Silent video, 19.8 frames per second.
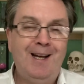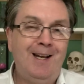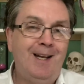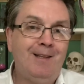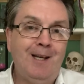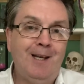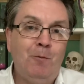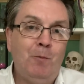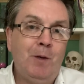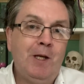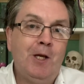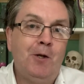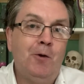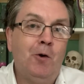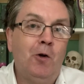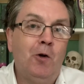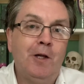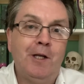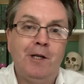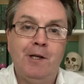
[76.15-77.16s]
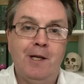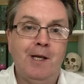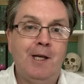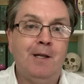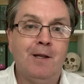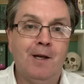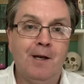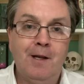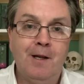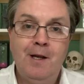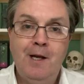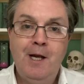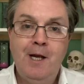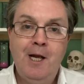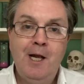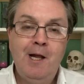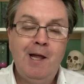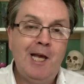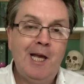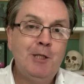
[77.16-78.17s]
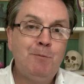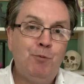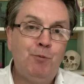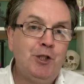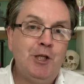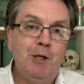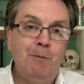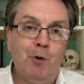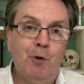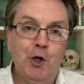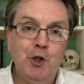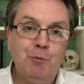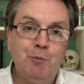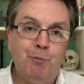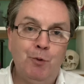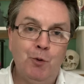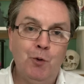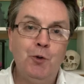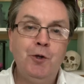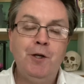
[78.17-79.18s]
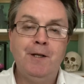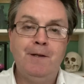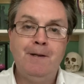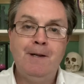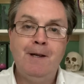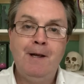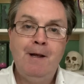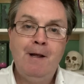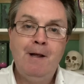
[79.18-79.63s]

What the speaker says: and I think we can all agree that it's pretty much broken,